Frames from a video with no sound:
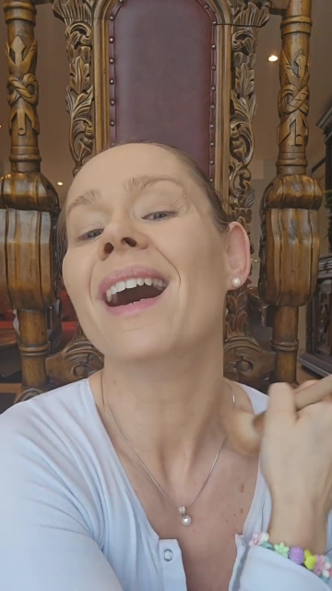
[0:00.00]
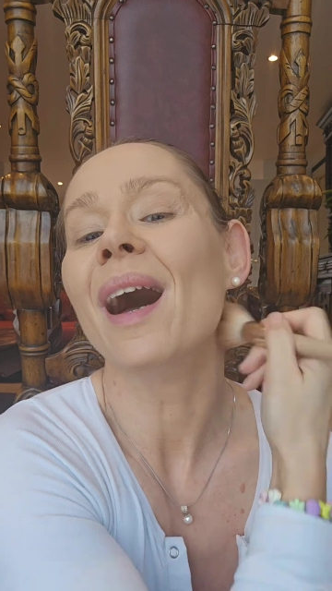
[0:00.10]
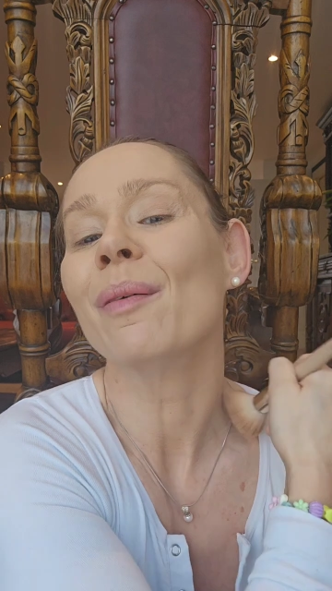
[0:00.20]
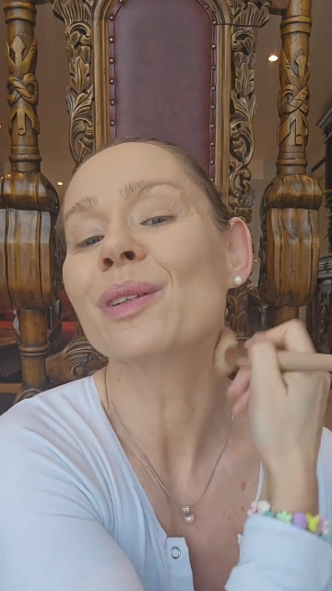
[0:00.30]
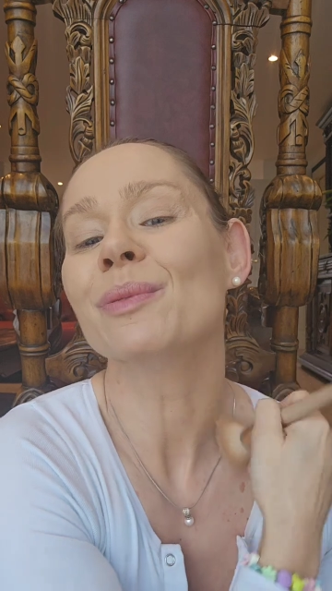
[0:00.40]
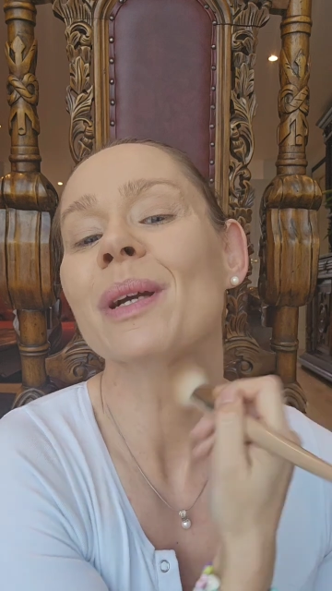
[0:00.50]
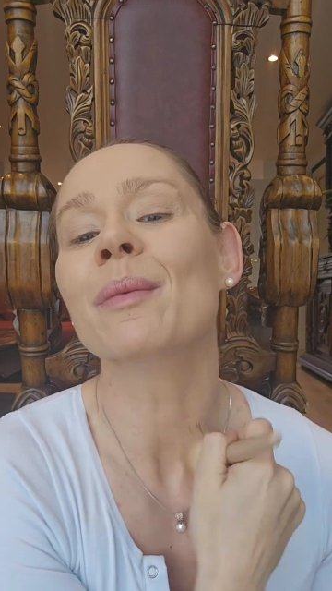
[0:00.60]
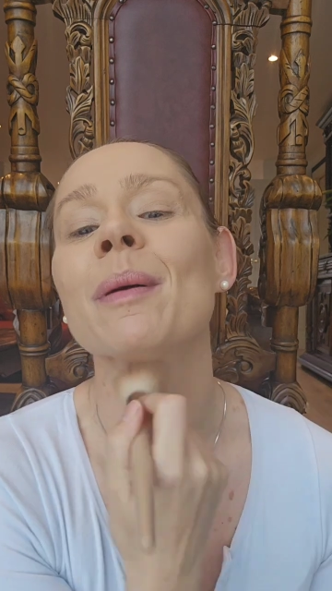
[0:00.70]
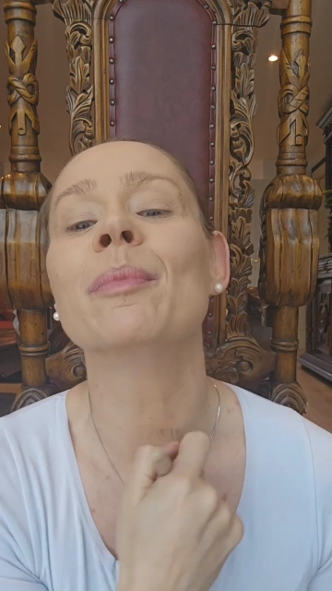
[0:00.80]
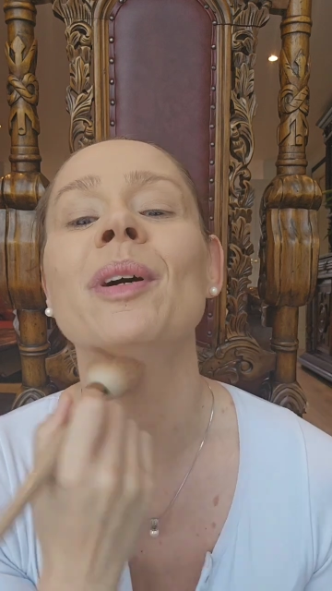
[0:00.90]
I also
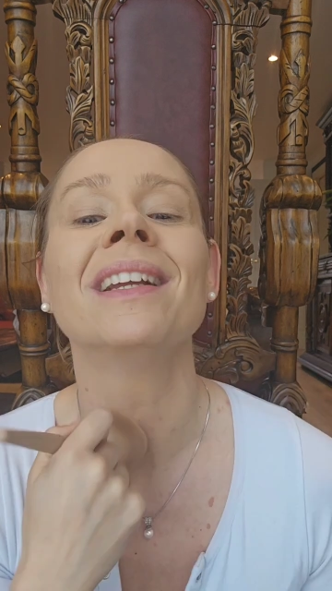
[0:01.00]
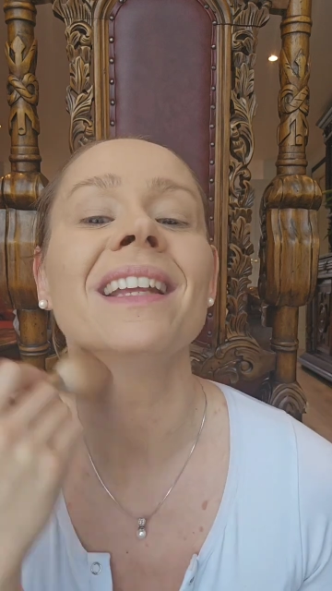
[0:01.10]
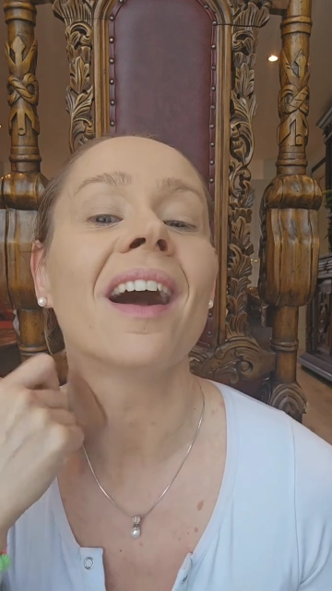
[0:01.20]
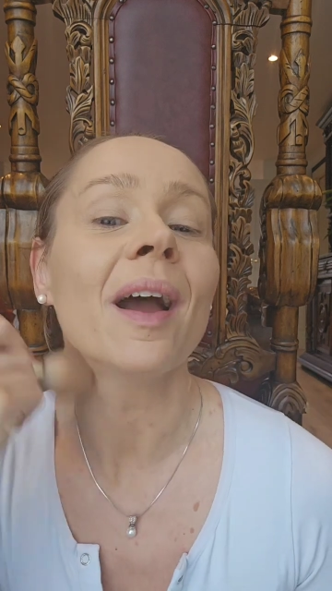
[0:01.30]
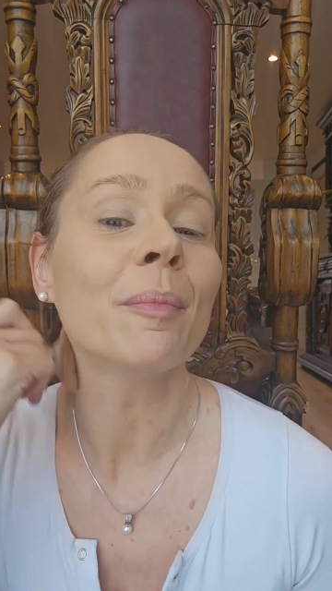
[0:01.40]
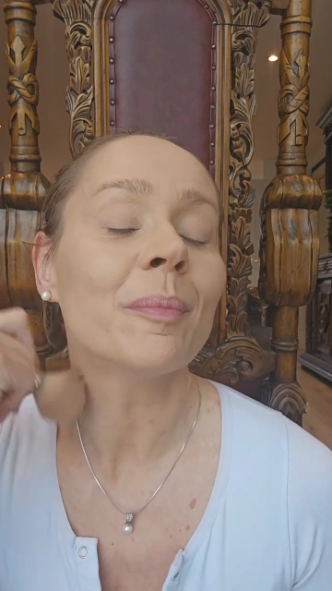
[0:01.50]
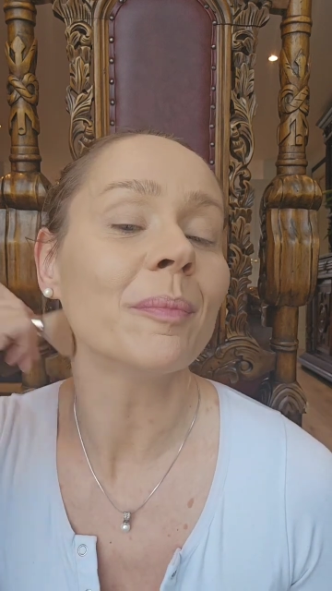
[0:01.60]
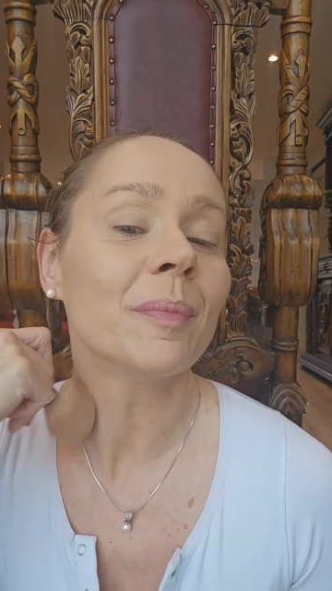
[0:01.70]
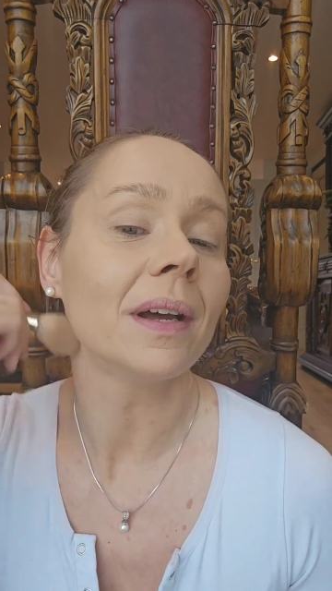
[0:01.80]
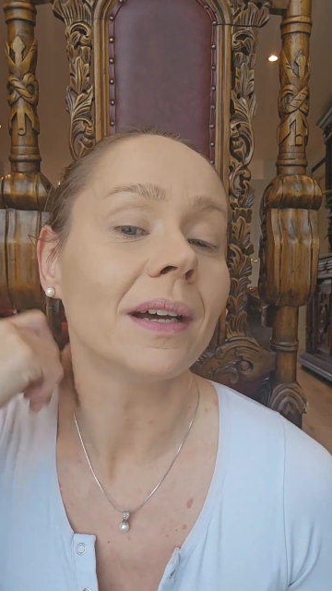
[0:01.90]
recommend putting the eye
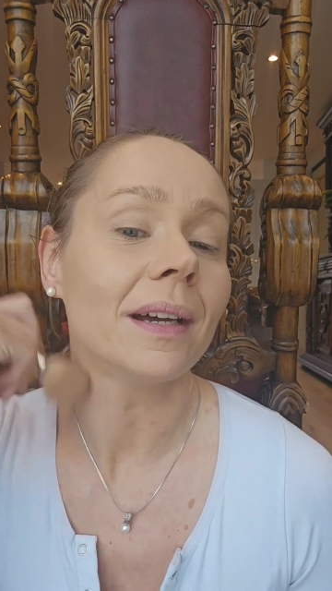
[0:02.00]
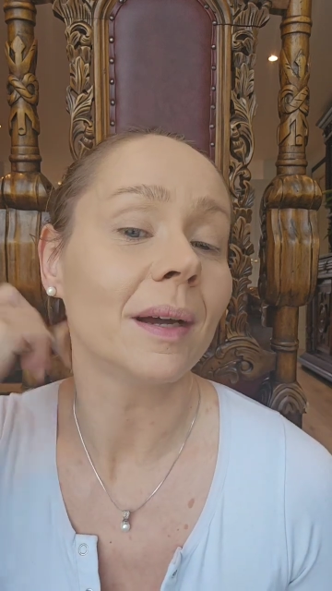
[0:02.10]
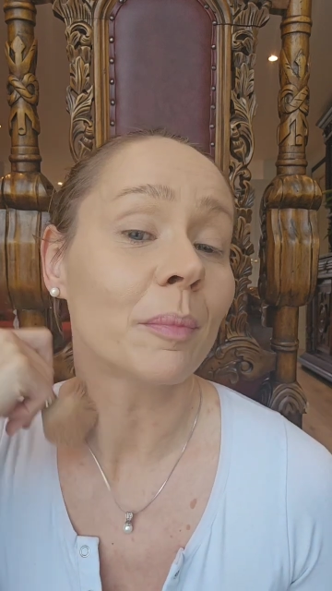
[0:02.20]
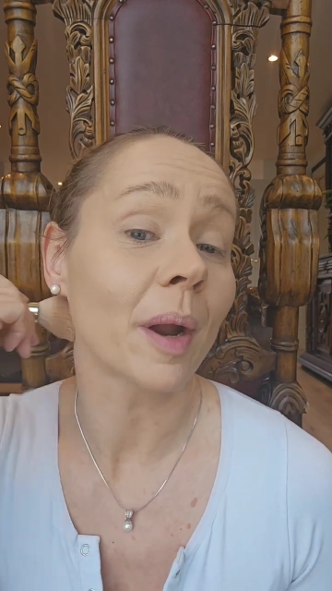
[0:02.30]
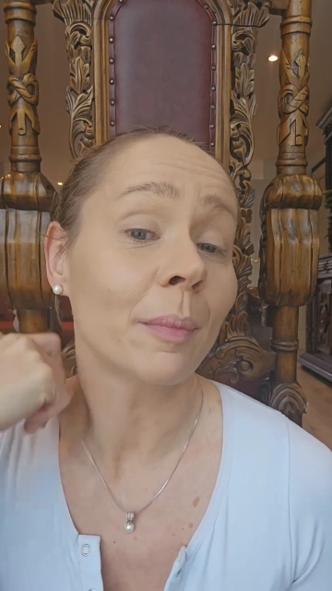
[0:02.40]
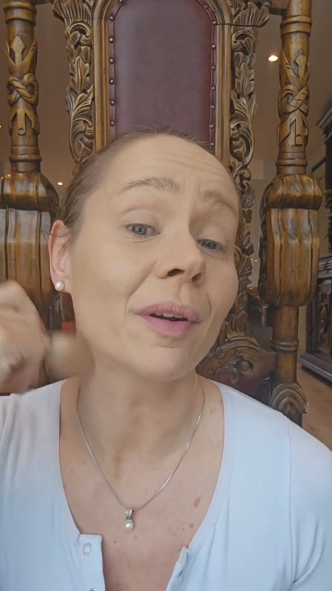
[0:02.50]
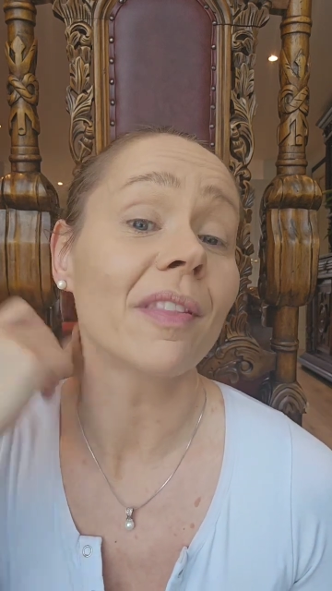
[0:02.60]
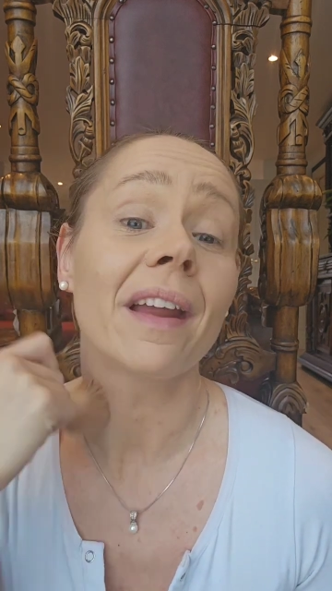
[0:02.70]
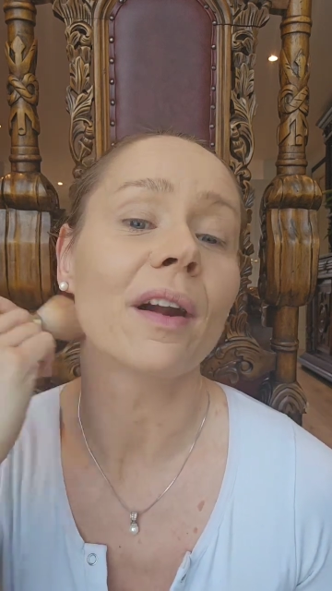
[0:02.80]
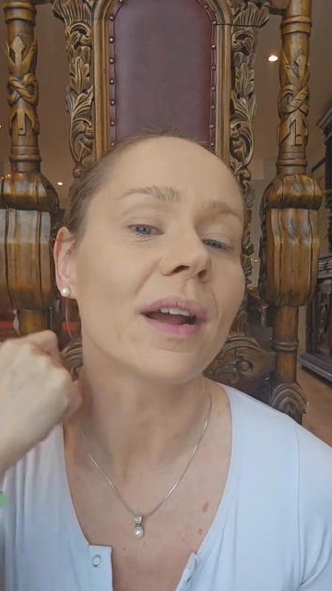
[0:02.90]
primer
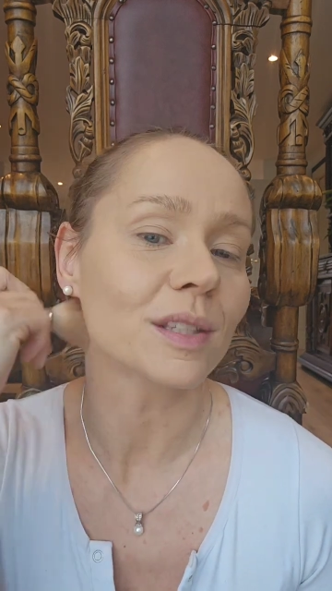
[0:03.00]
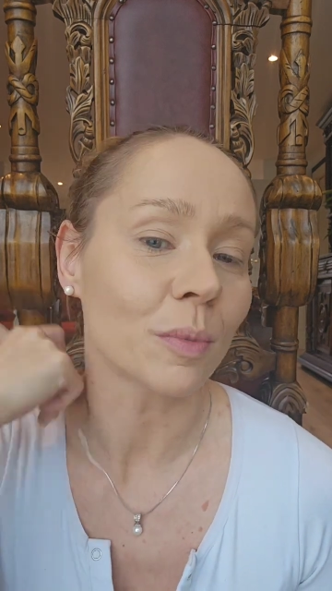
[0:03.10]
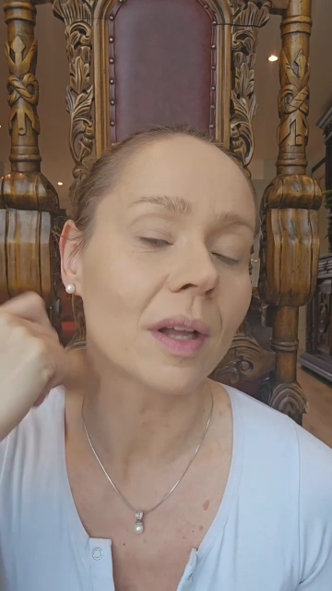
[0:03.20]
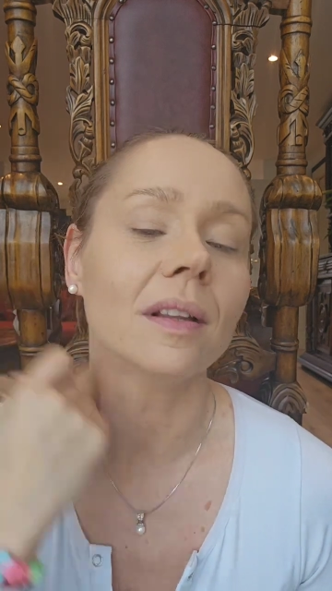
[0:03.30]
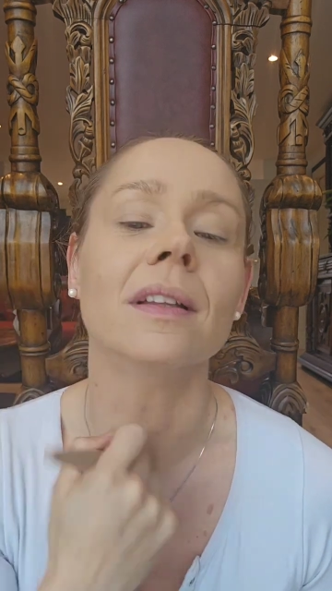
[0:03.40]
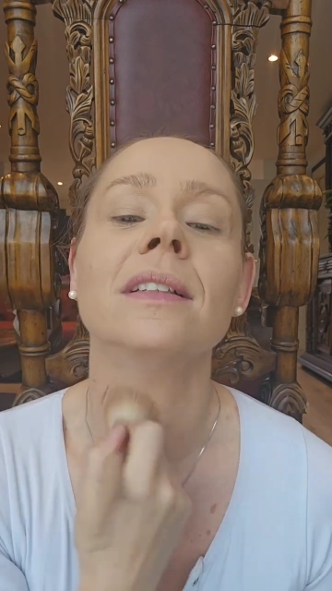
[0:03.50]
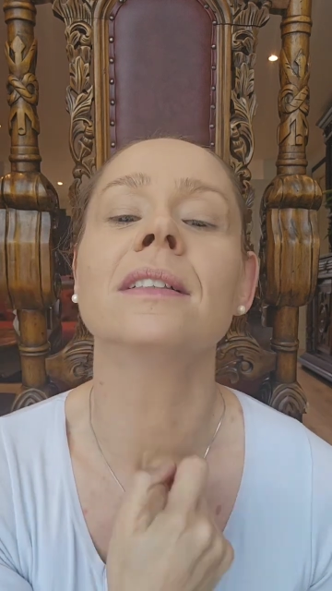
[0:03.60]
there as well.